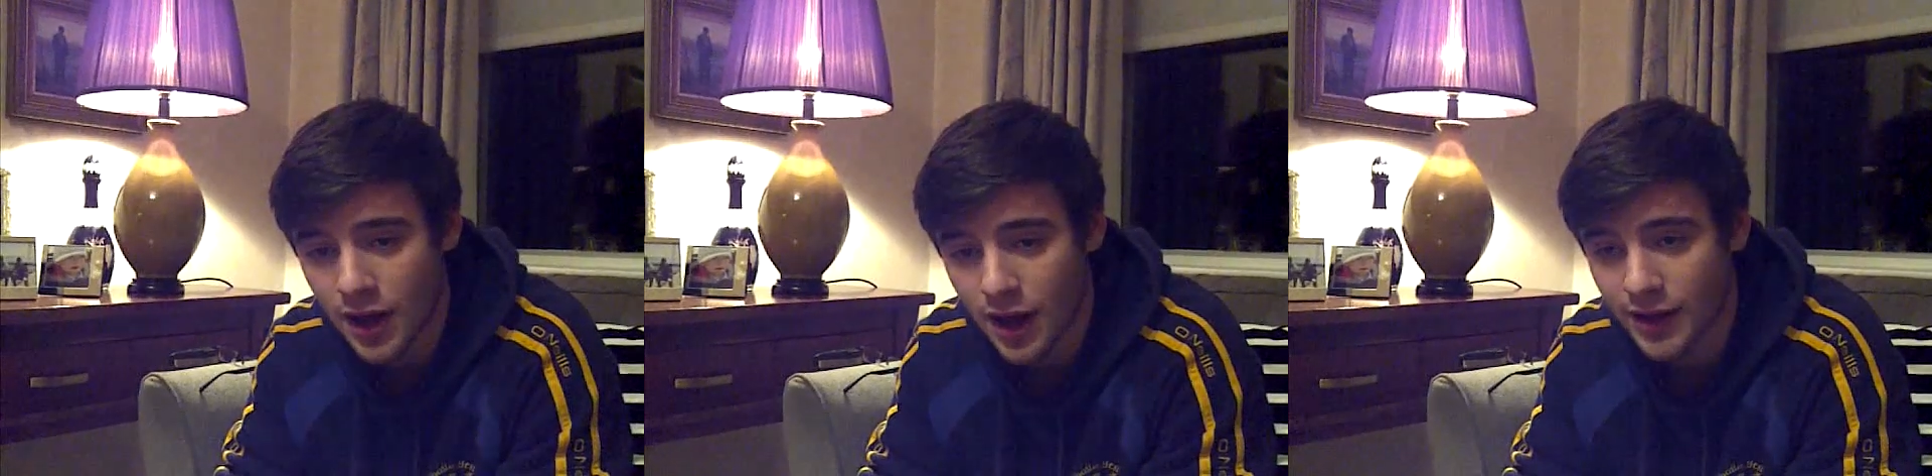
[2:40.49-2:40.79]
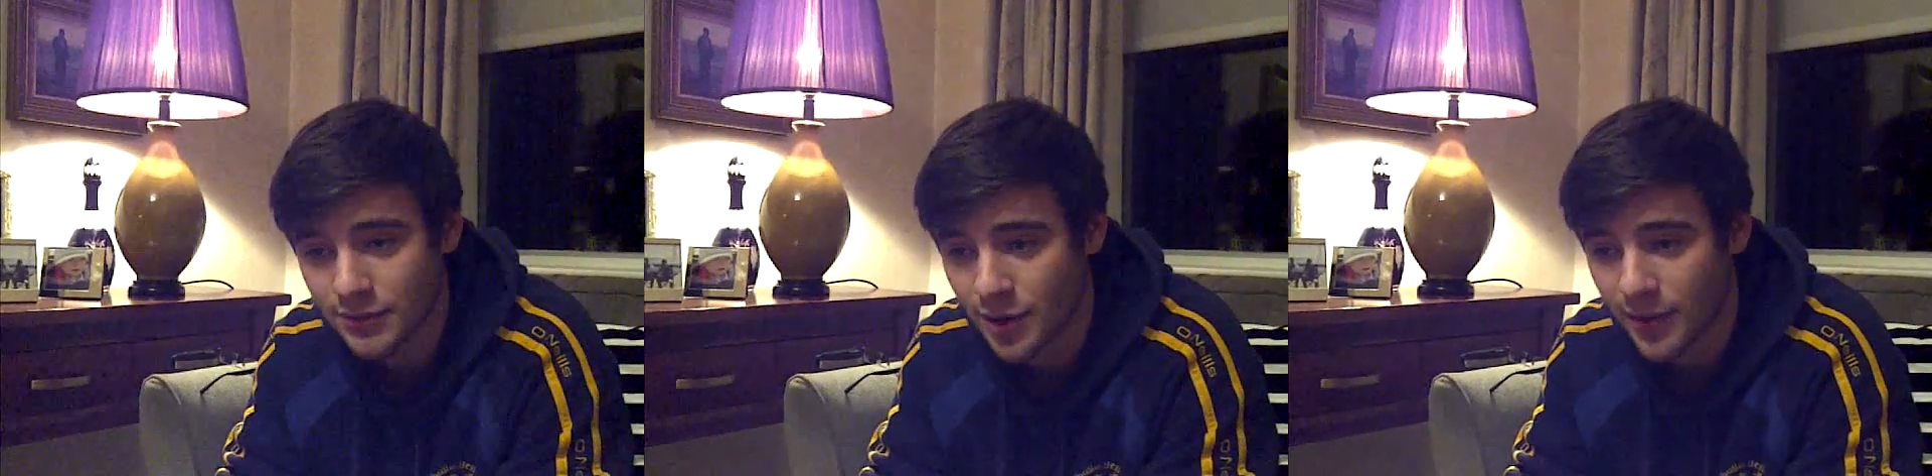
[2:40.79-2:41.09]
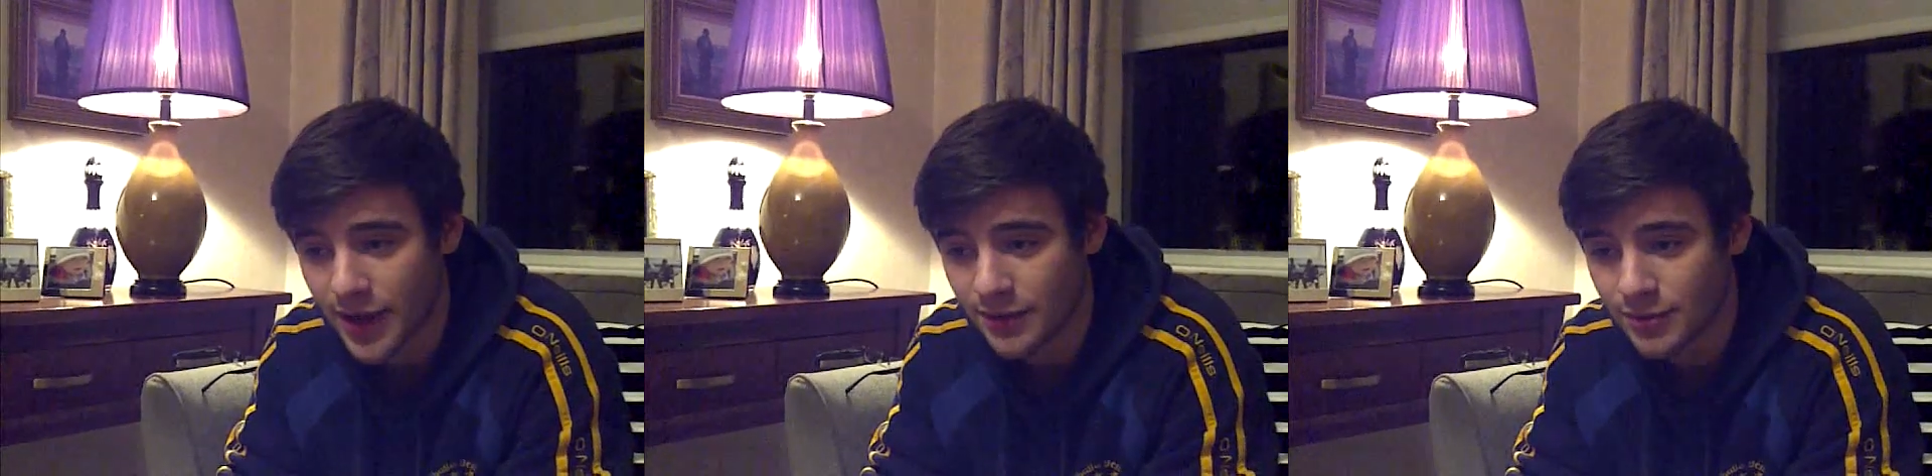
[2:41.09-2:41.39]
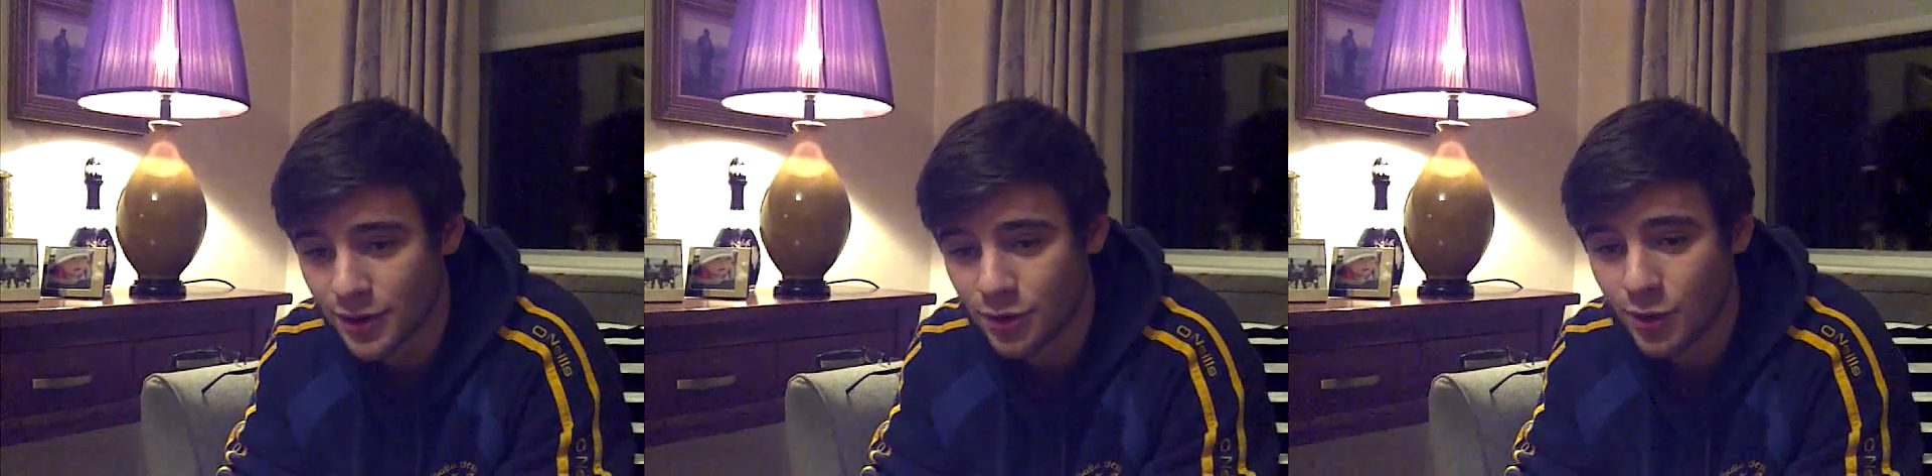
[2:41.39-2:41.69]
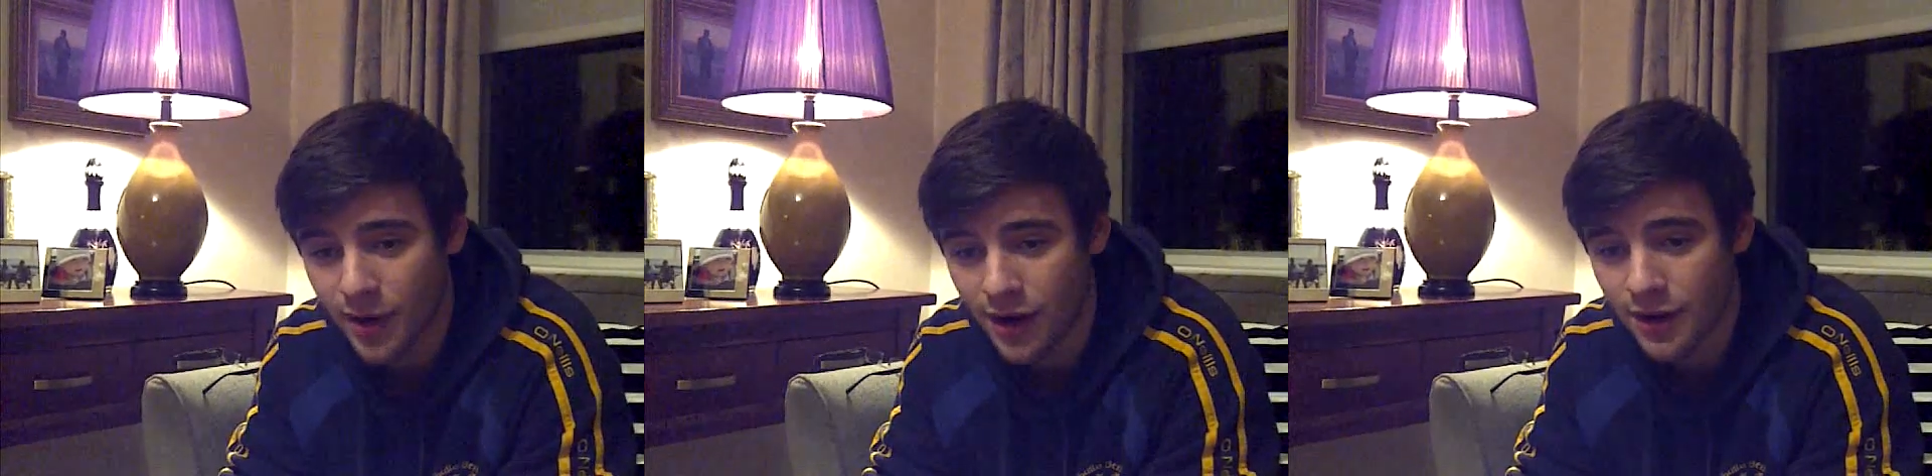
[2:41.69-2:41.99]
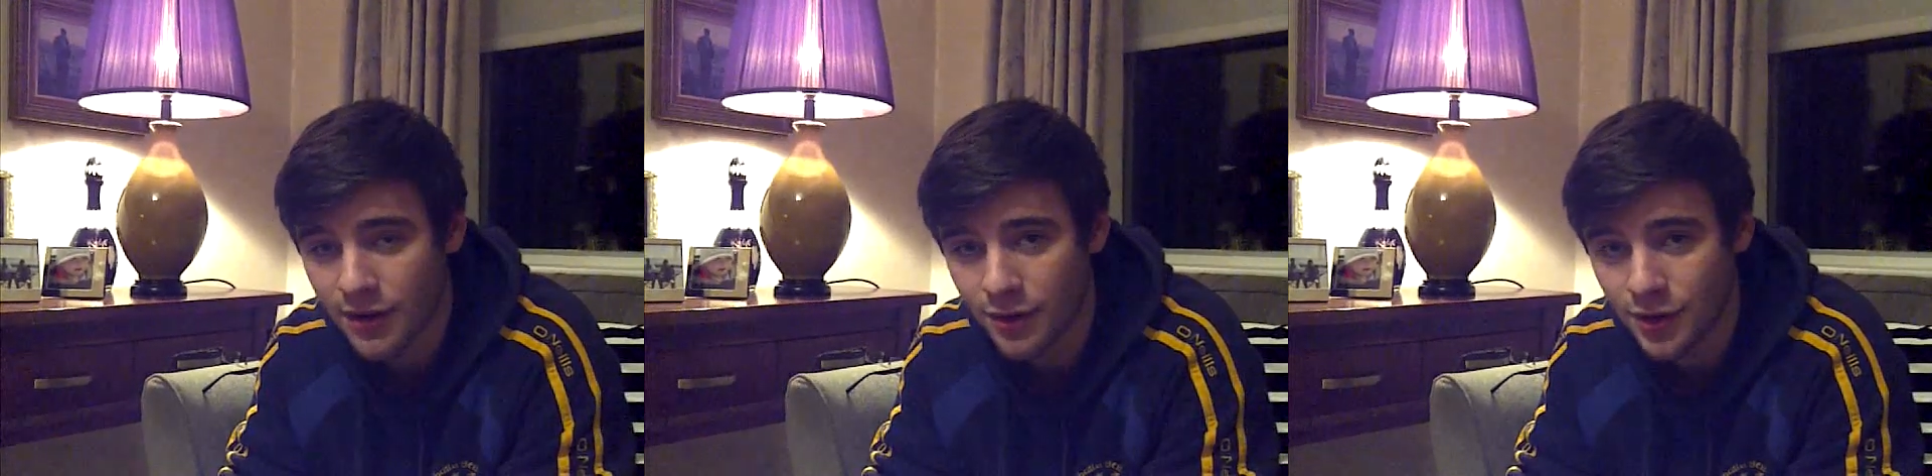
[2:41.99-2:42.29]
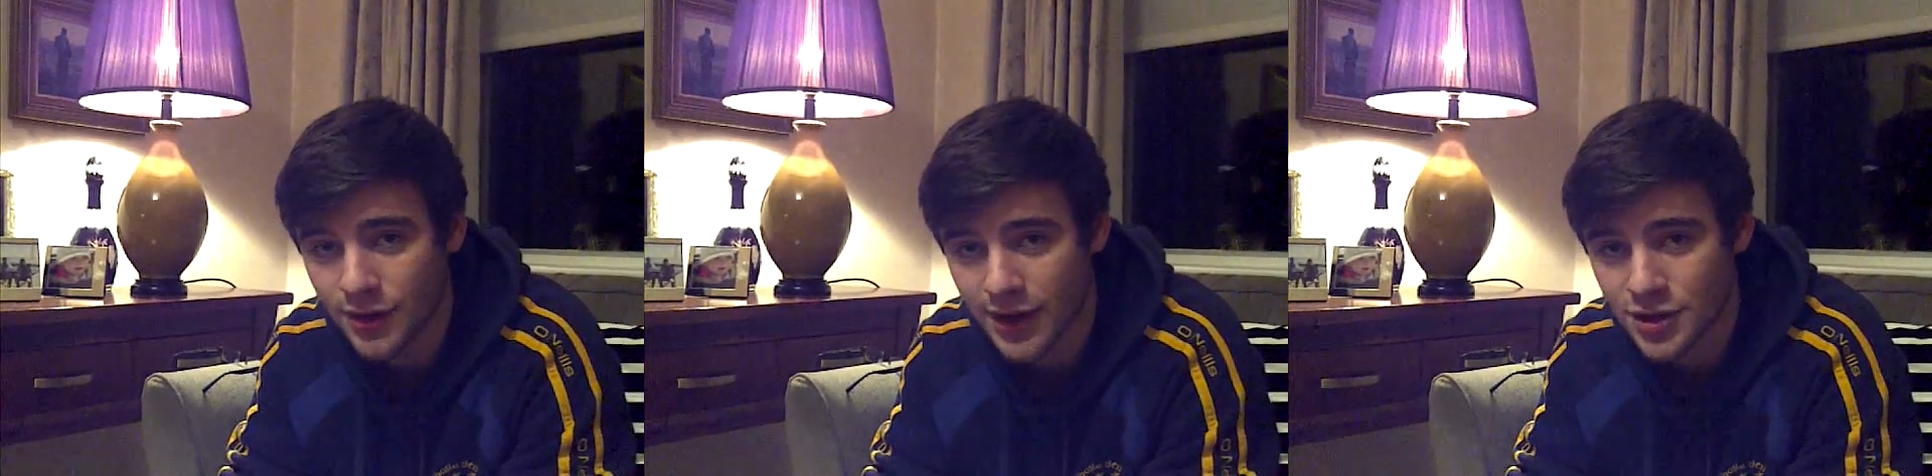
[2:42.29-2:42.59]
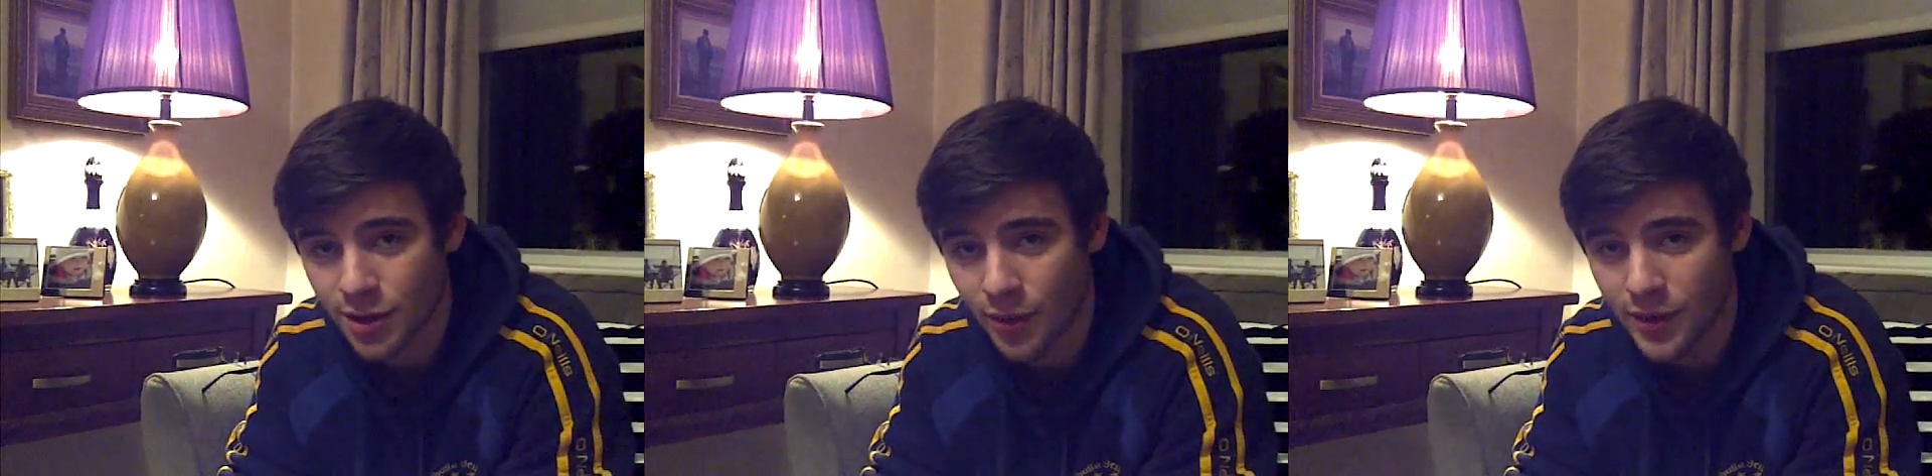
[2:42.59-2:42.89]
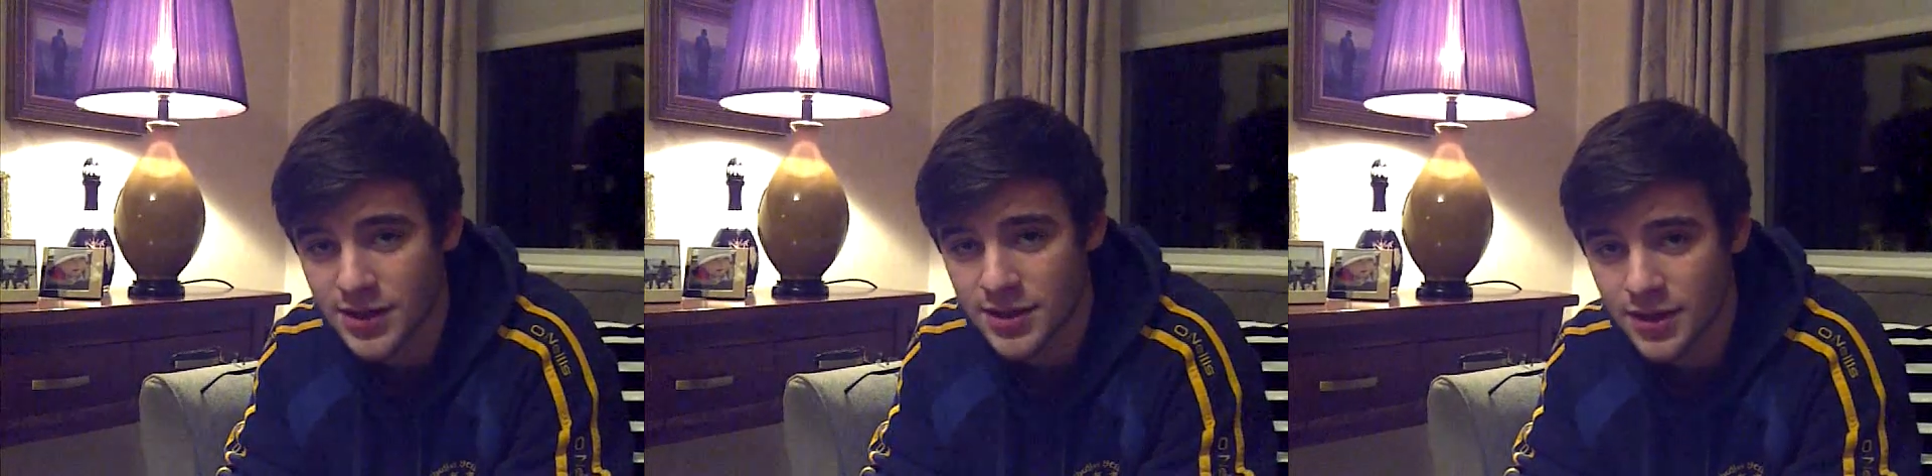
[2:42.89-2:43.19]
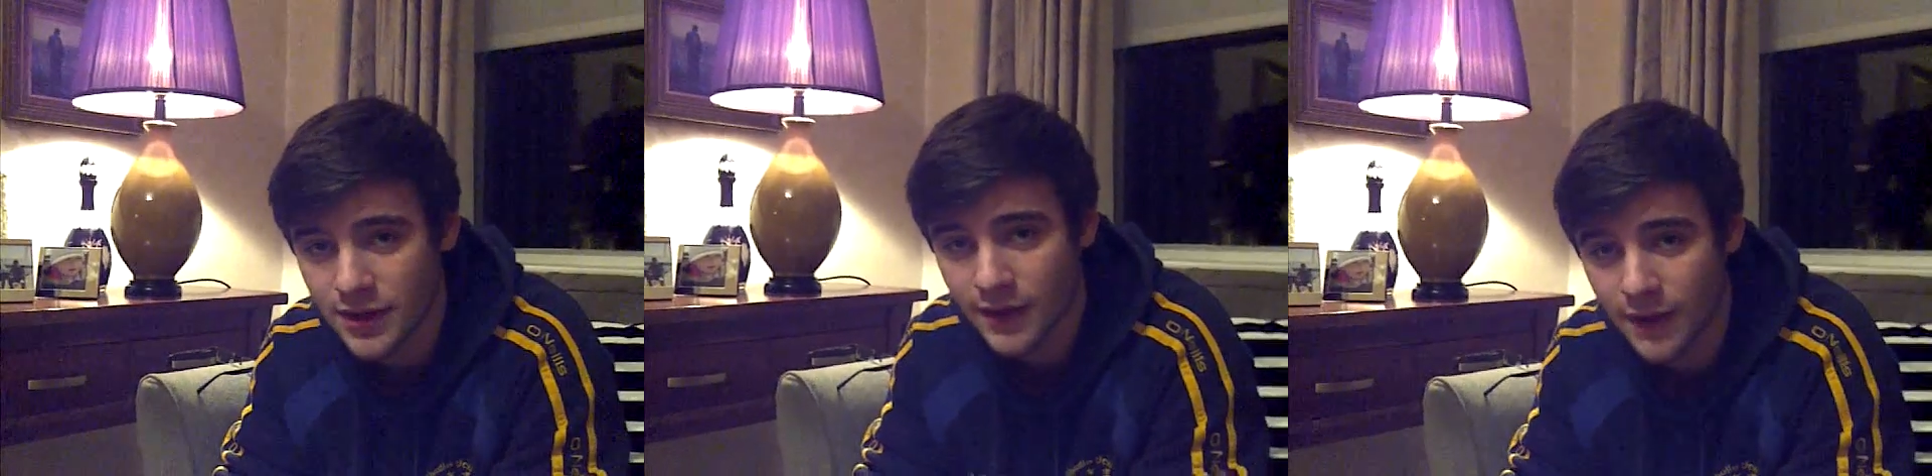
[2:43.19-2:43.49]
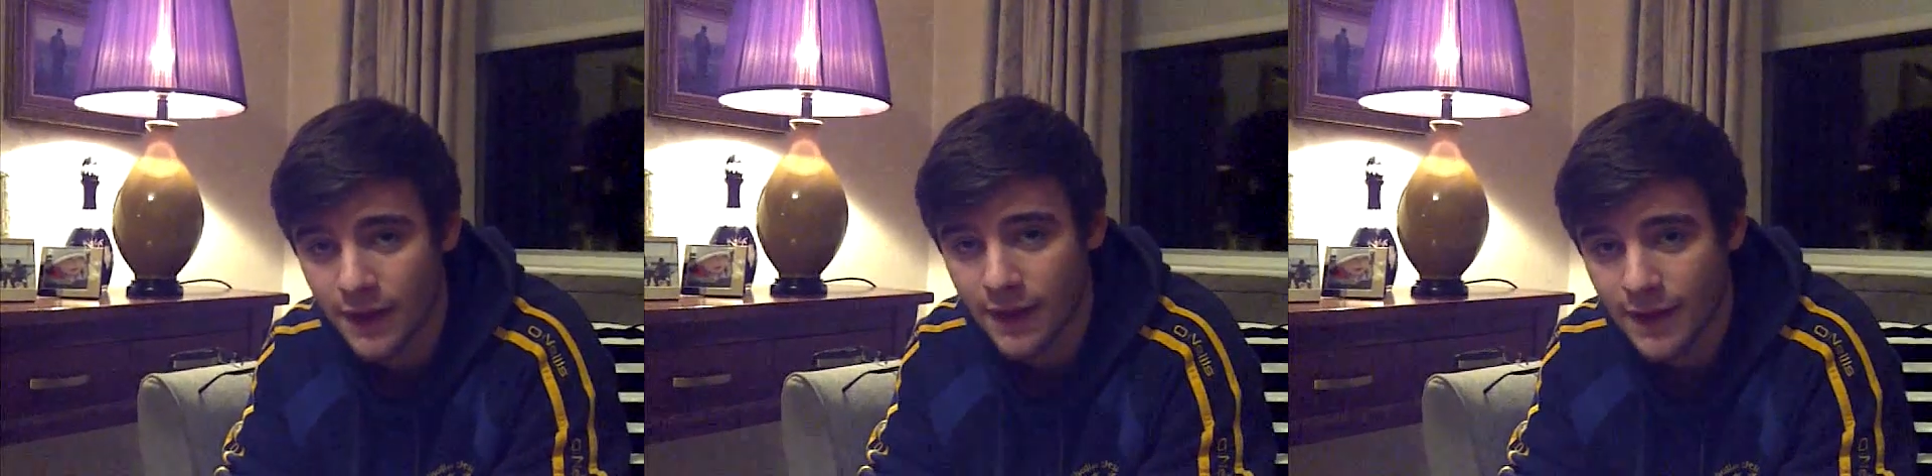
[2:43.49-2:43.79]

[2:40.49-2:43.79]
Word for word: I think we'll, be, we'll know where we are now in the next couple of weeks. Mm.